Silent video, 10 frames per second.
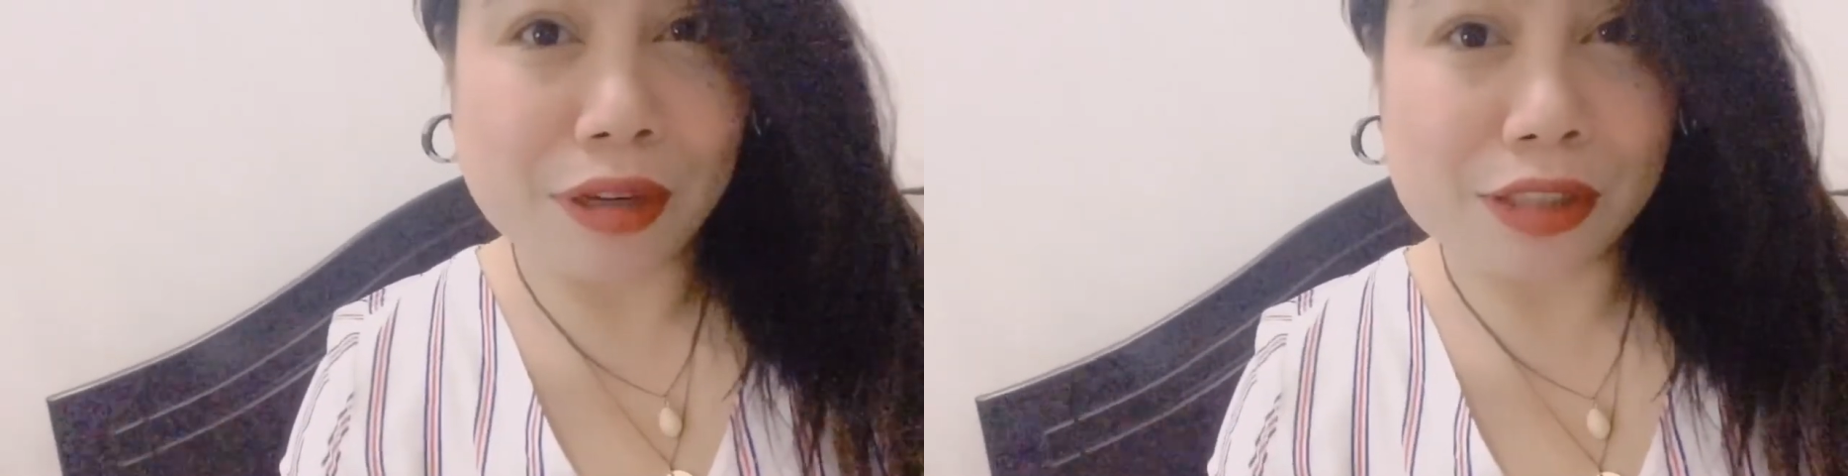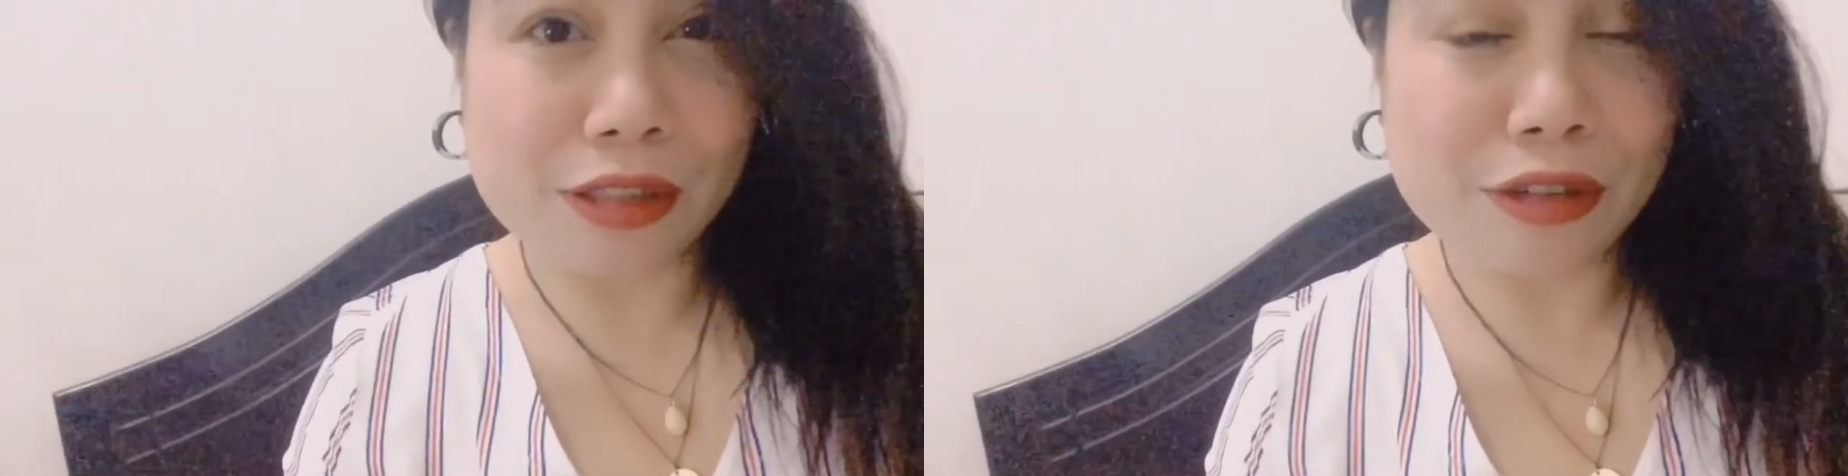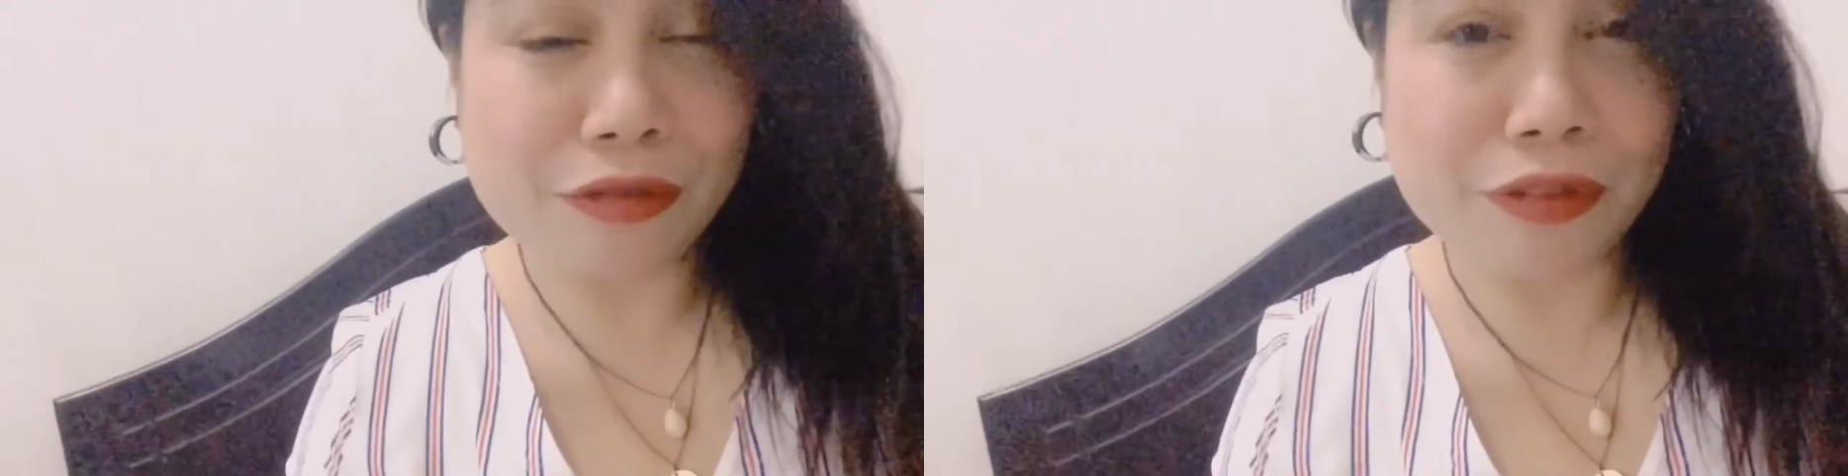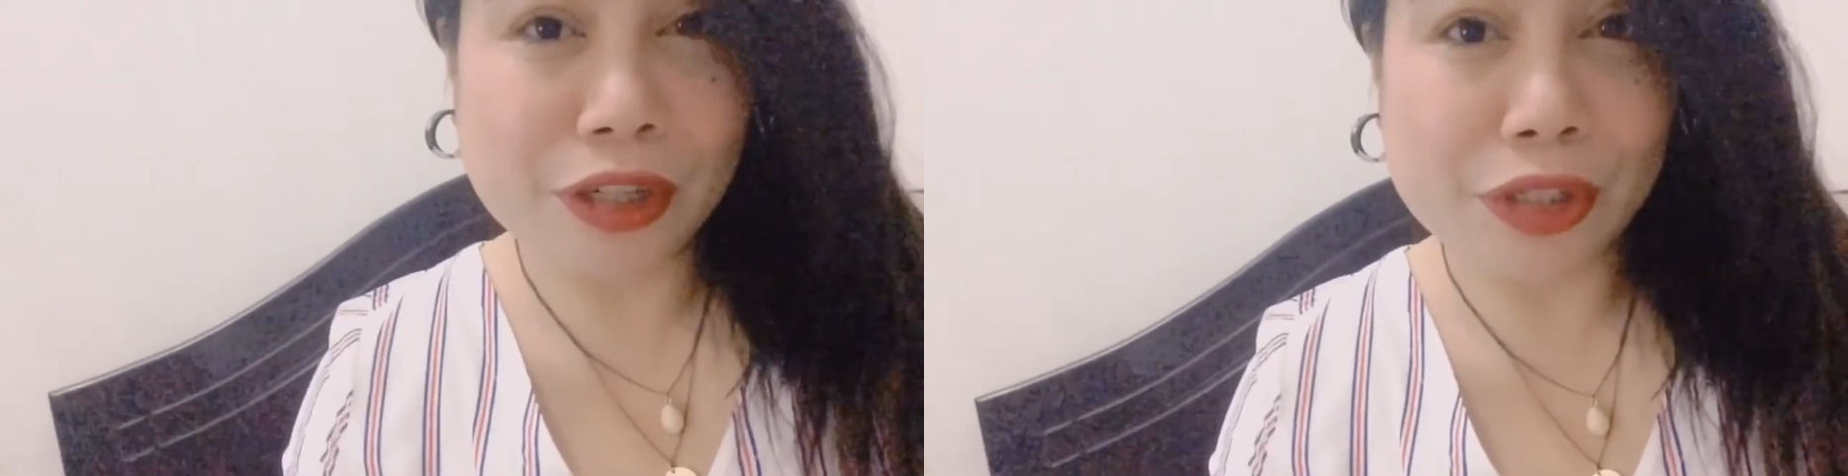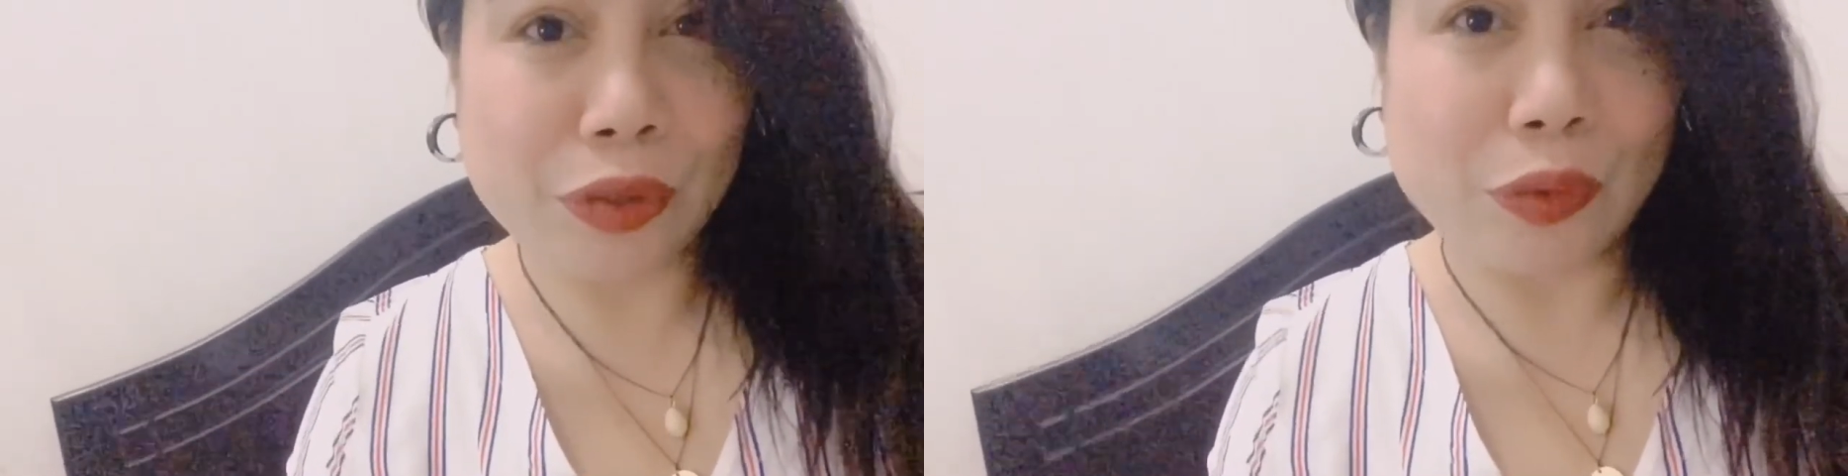button
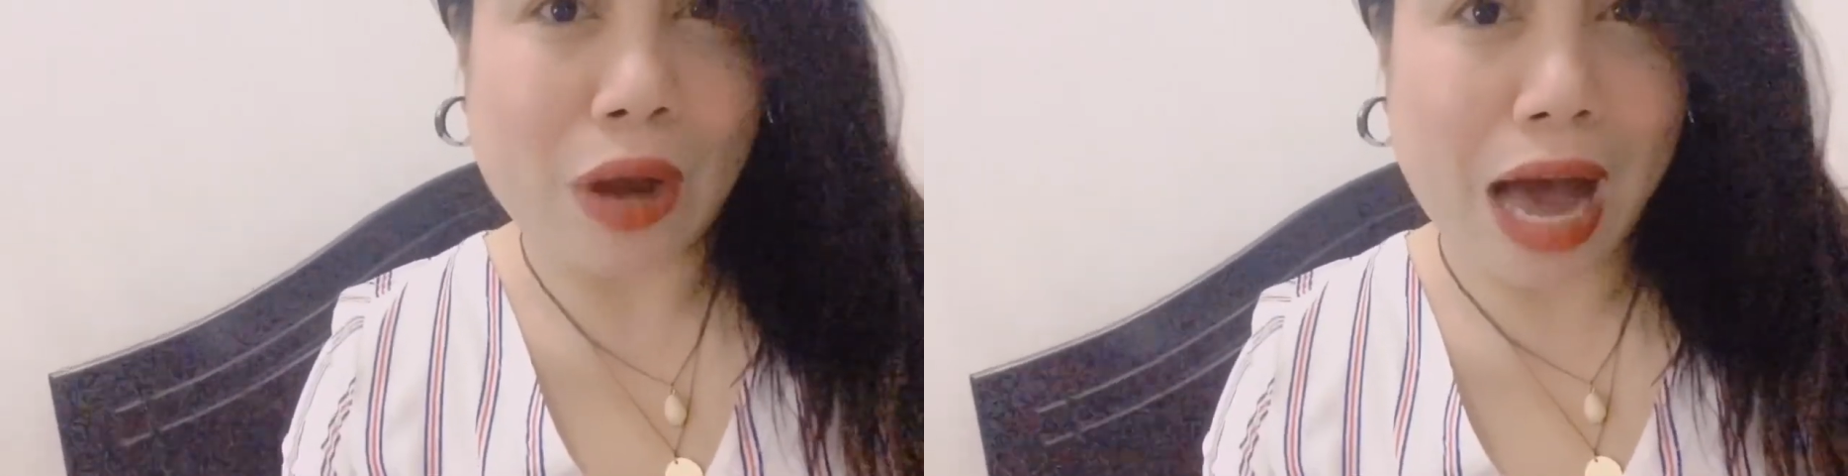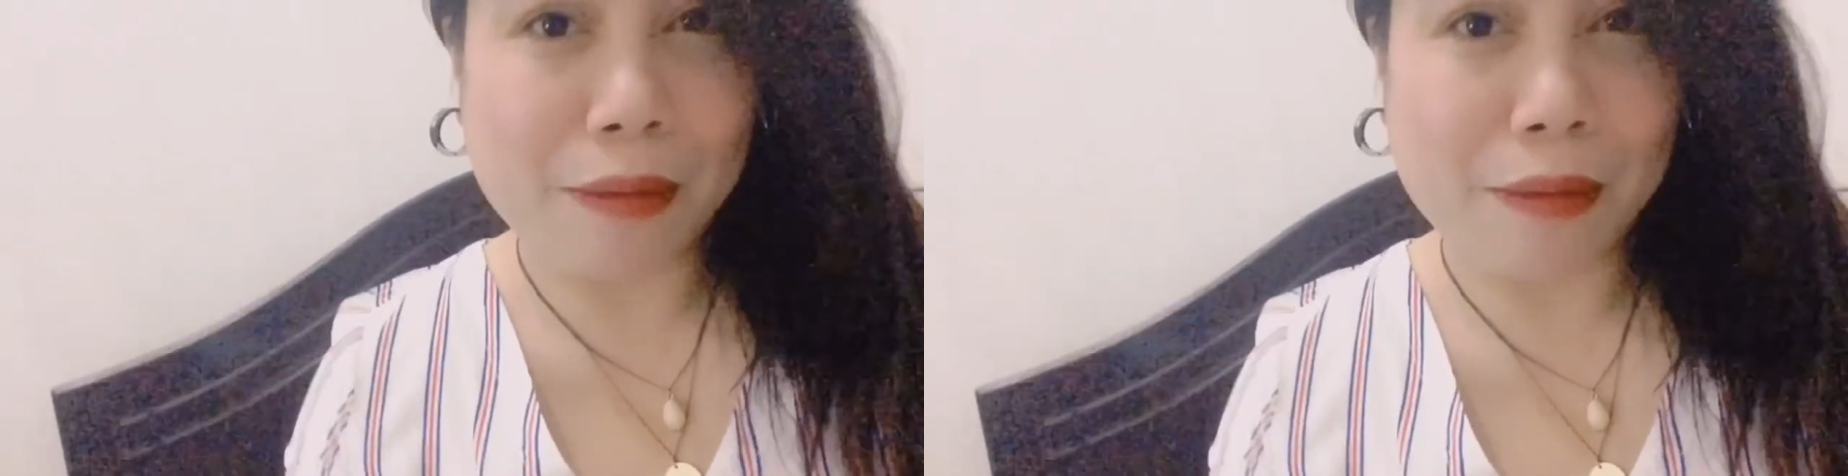for new